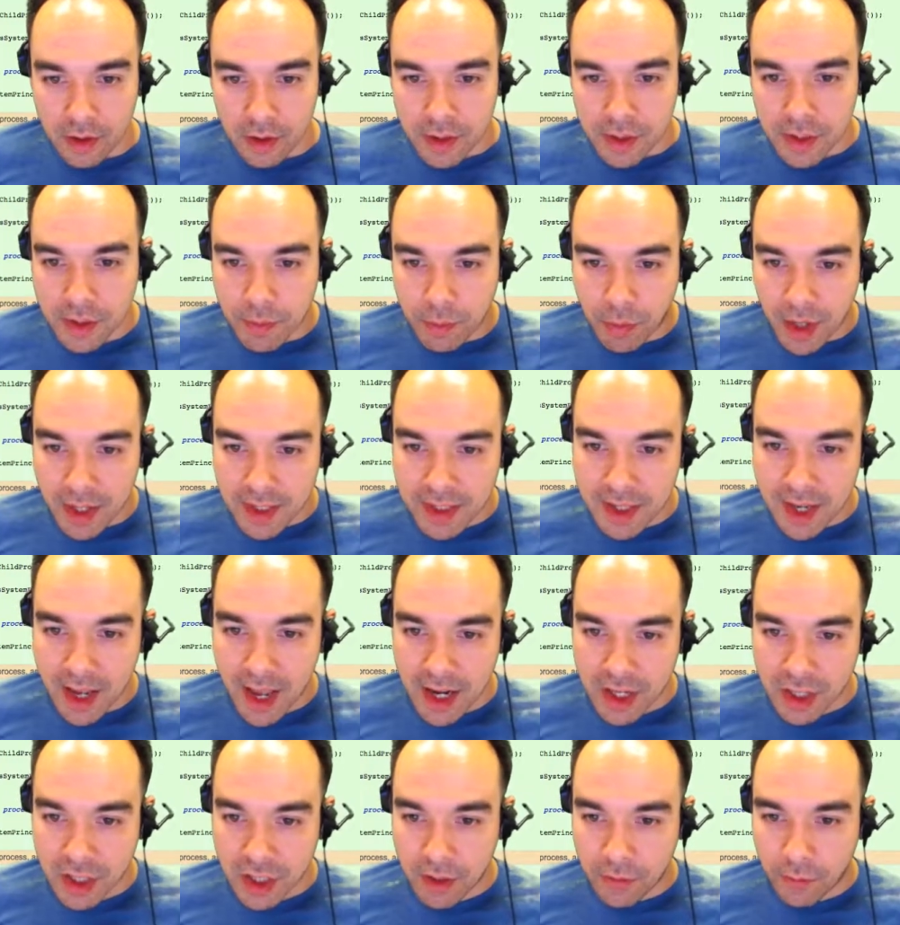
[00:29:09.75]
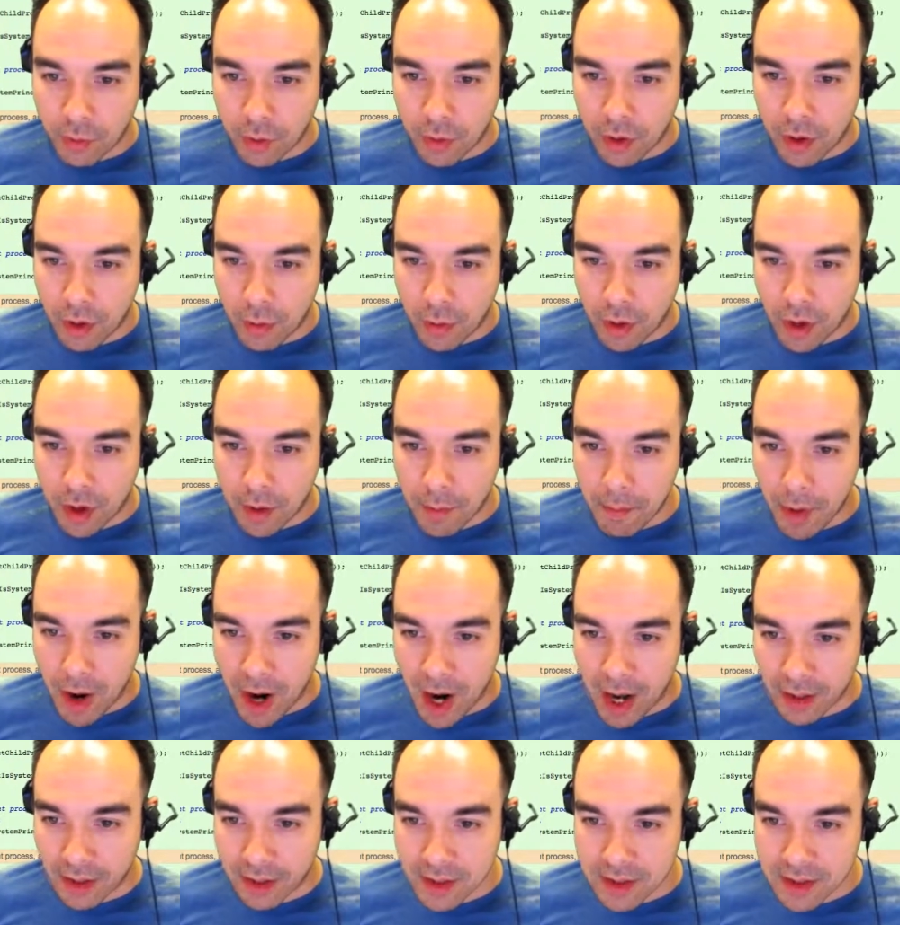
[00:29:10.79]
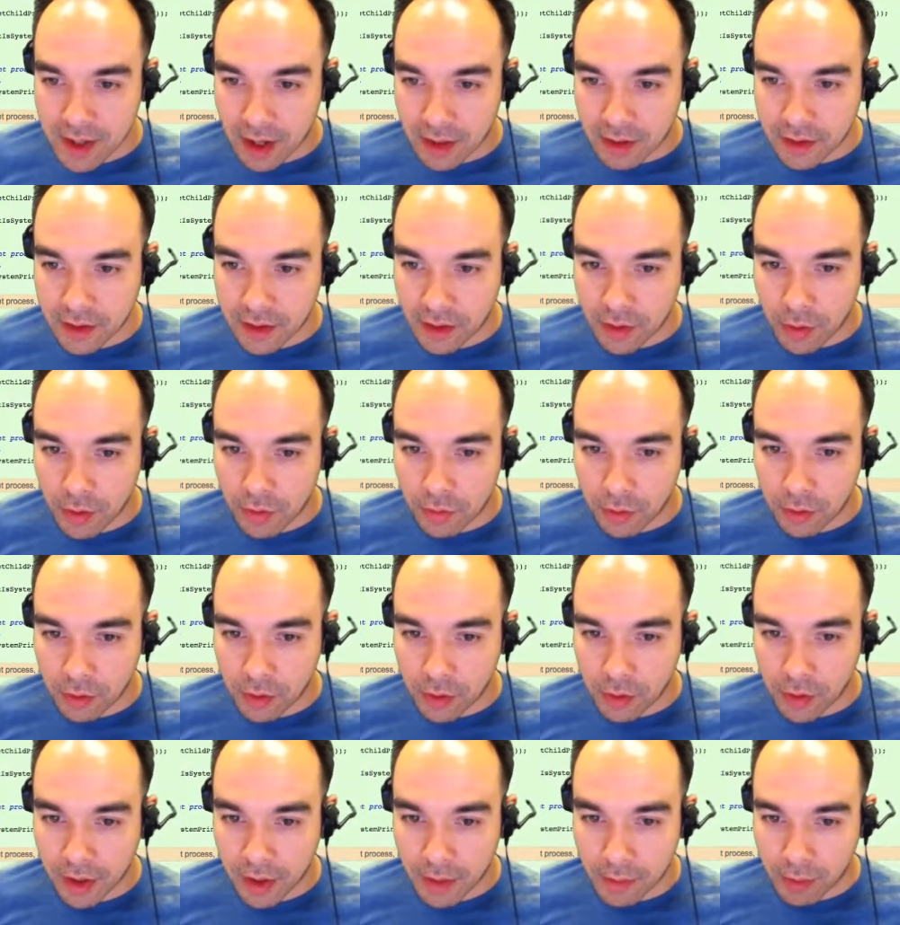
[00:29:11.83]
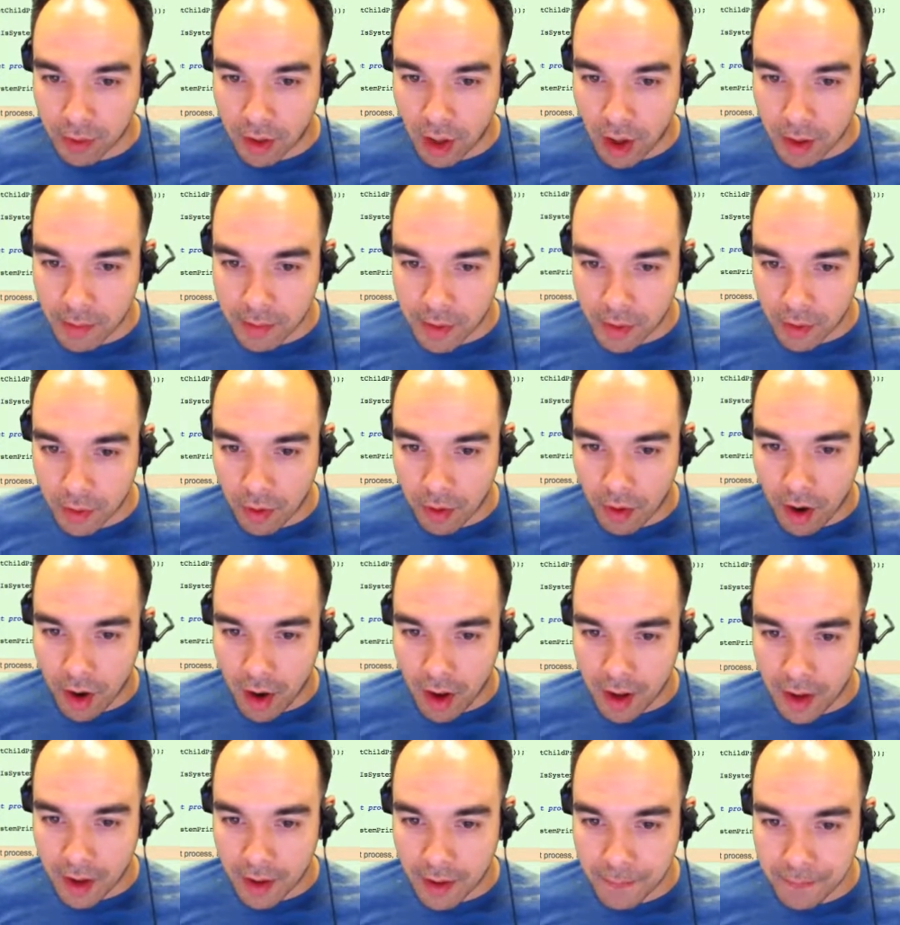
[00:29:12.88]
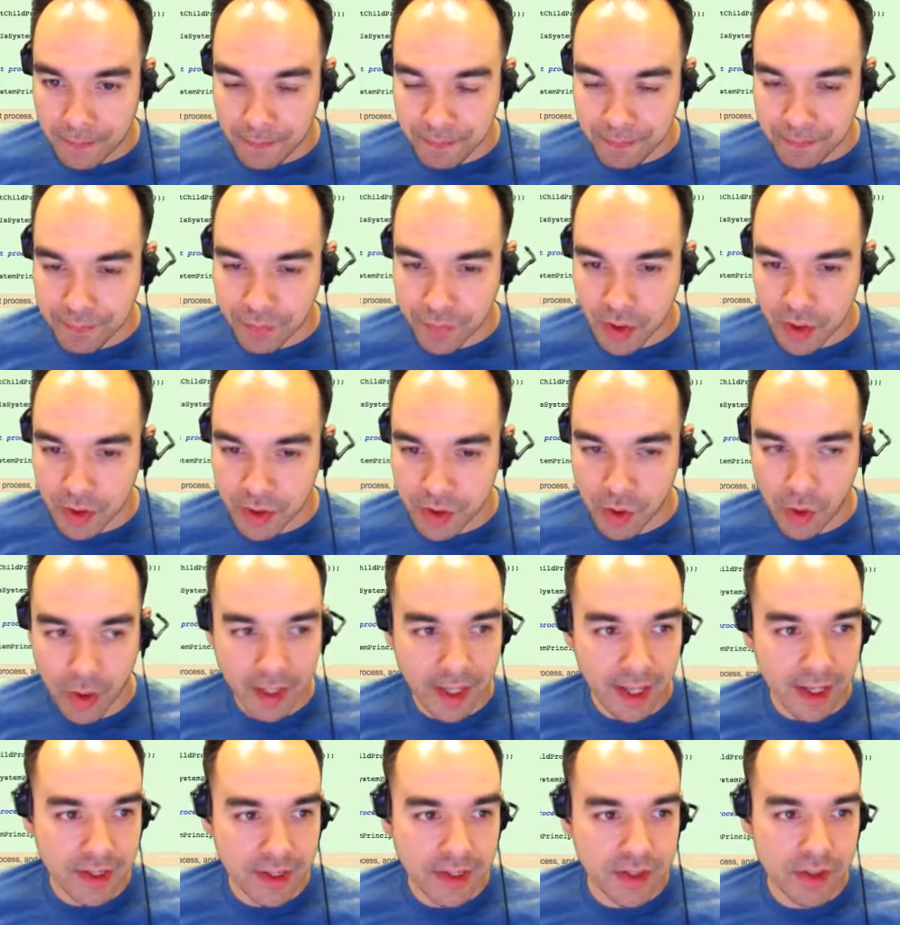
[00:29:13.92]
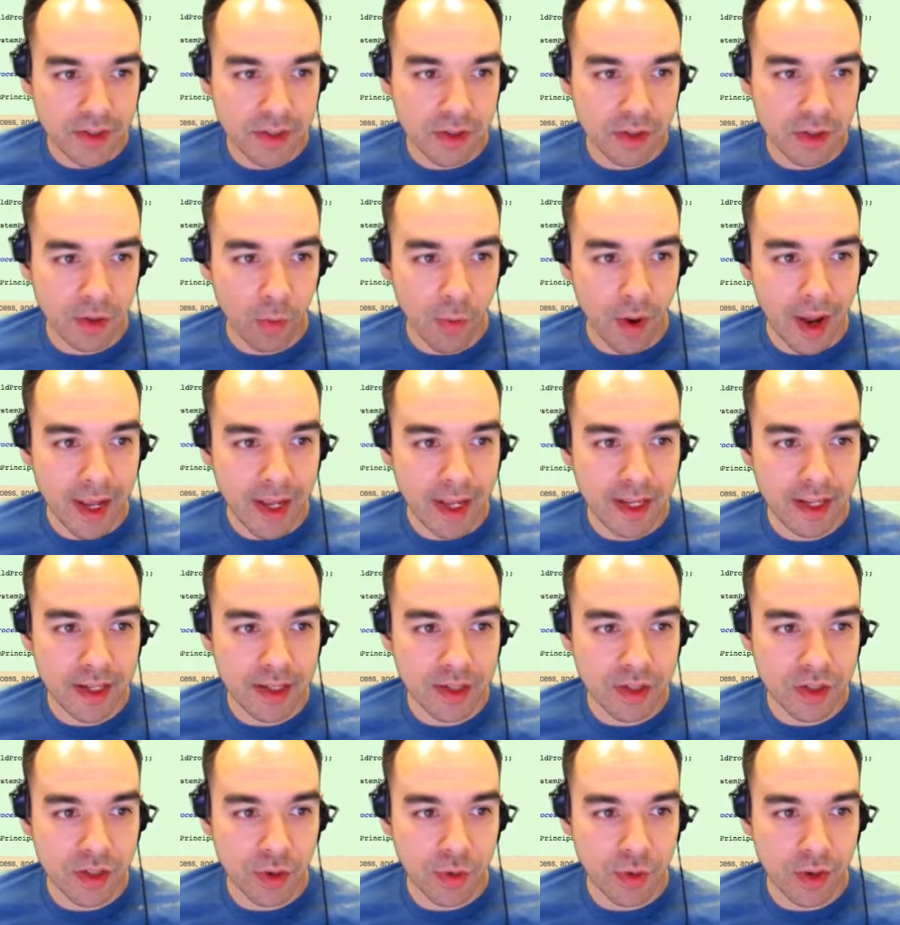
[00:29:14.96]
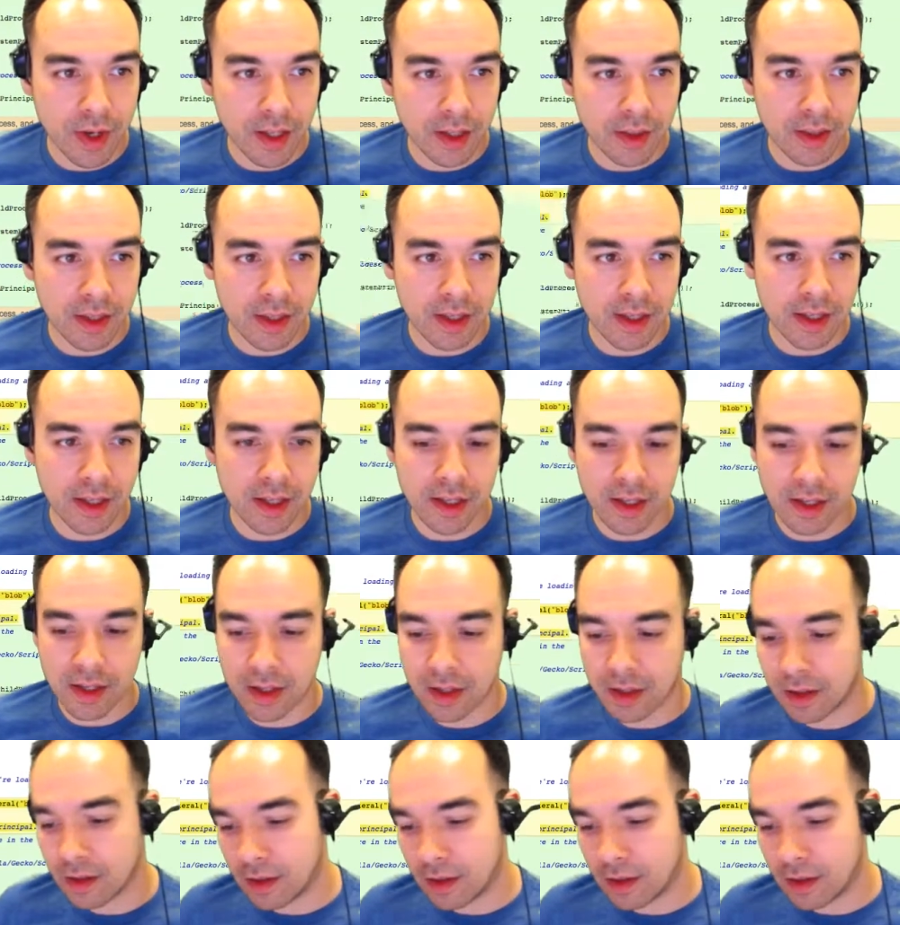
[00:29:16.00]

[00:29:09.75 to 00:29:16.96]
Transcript: Suppress caching if we're compiling his content or if we're loading a blob URI. So I guess the way he's doing the